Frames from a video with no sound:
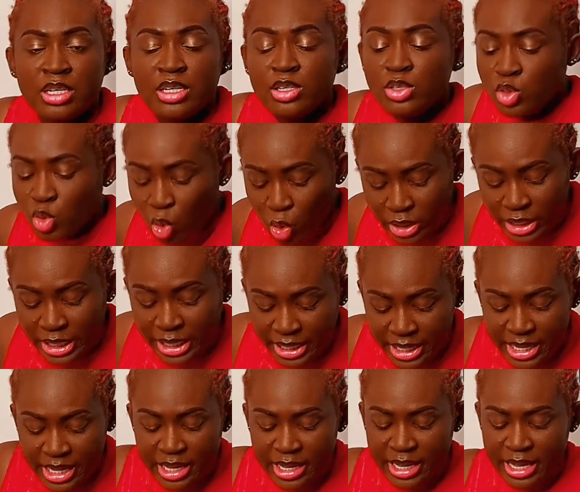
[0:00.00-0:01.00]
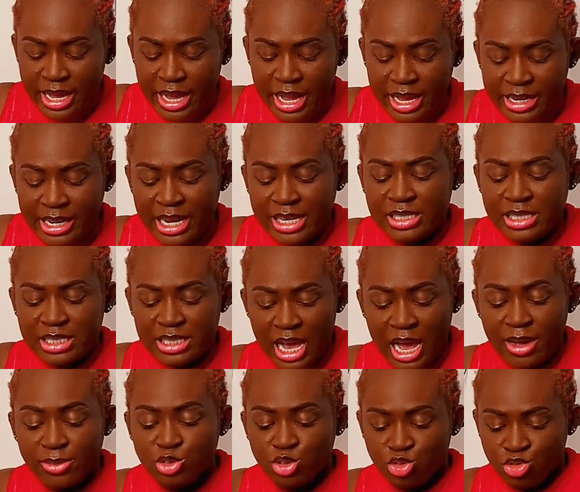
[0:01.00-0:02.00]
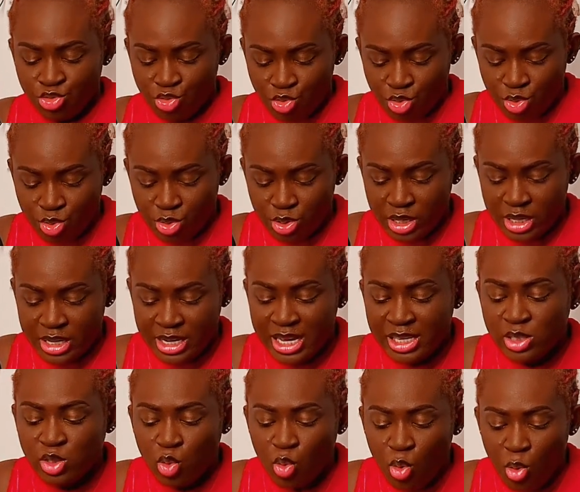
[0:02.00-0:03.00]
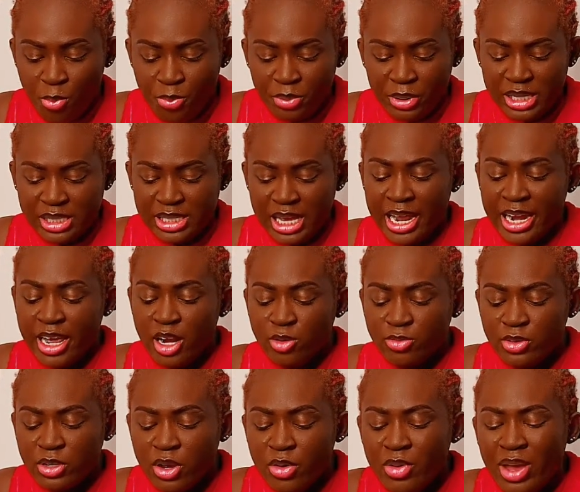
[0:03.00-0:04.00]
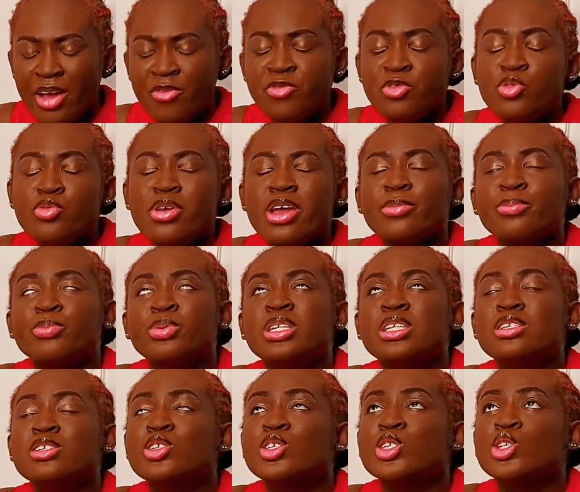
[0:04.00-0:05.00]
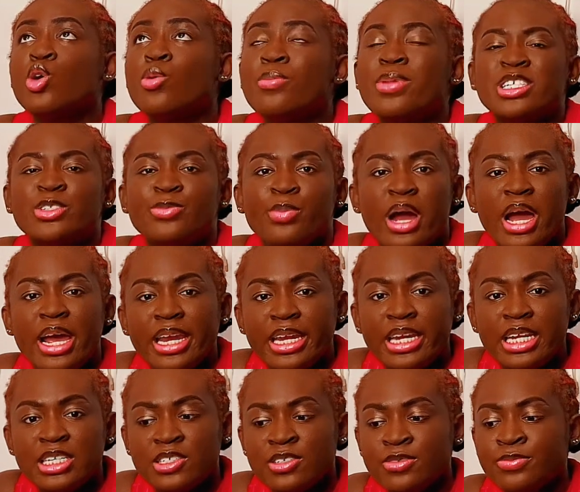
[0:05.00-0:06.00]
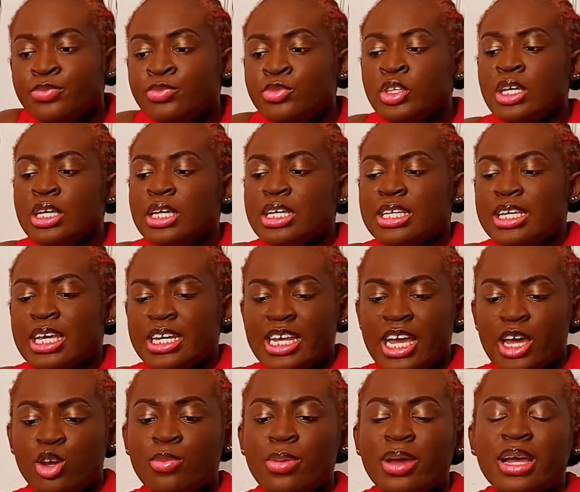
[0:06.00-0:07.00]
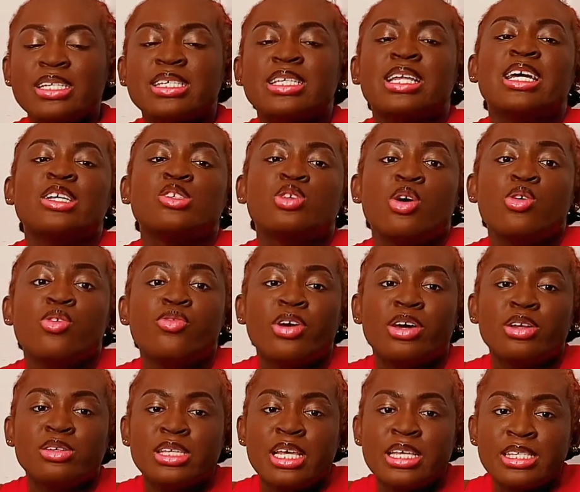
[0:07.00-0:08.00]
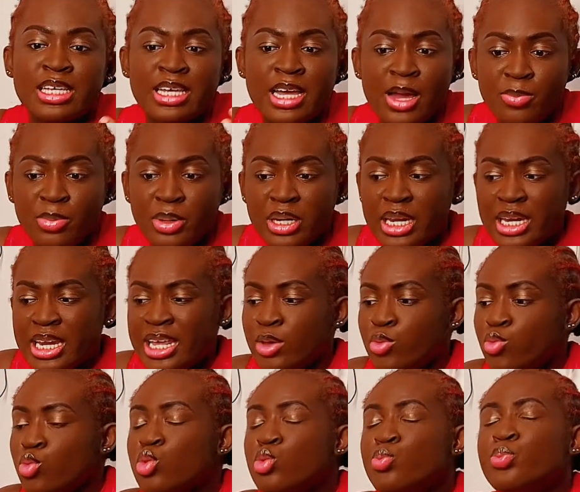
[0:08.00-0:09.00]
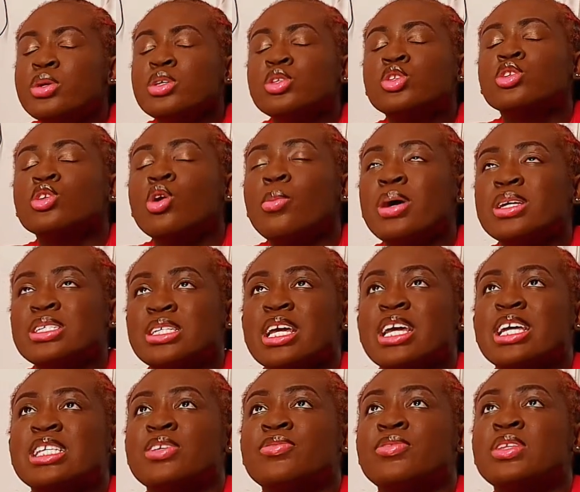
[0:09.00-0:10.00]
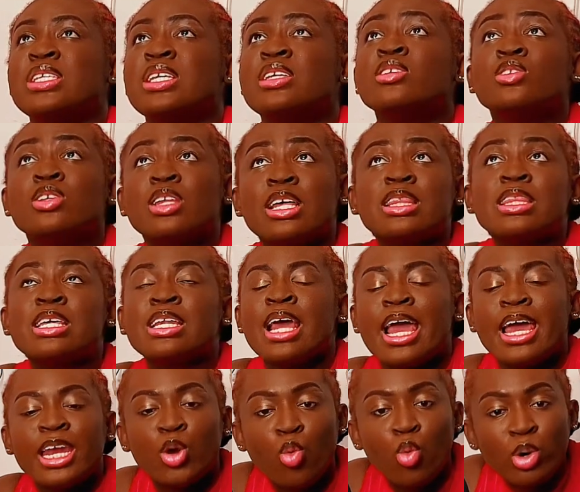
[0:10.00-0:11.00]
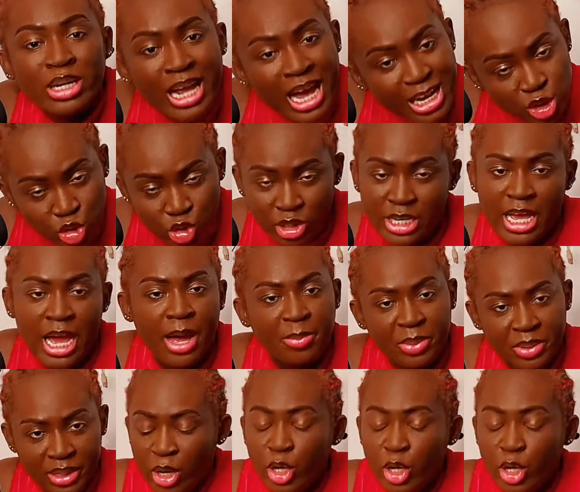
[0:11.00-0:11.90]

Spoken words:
So Kidi doesn't have stroke. That's the whole point. At the end of the day, I feel we are putting so much bad energy. Yeah, the Anobeka said, that's what Kufado says, he can't pay the day. We put so much negativity into the thing and it would actually happen.